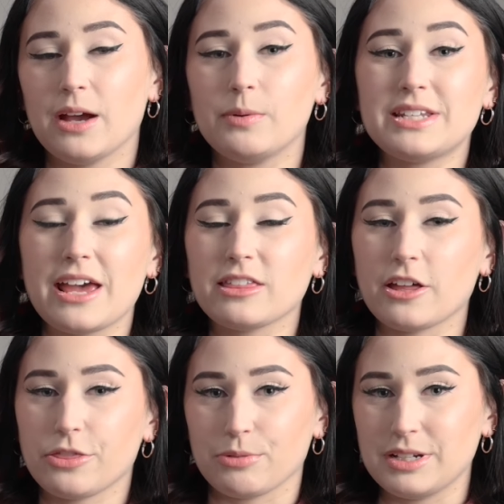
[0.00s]
and we take
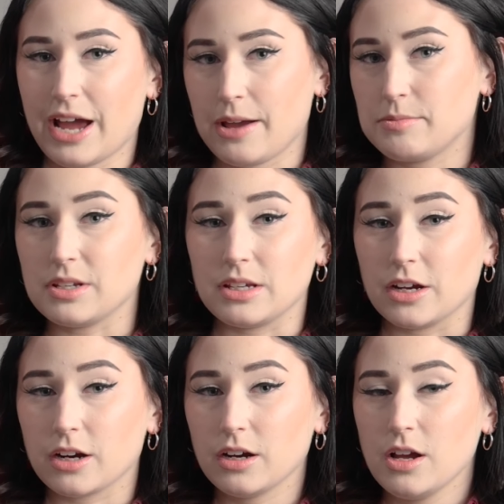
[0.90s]
that 3 times a
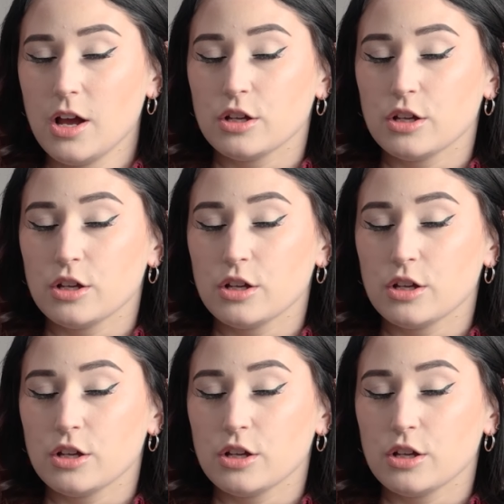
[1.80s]
year.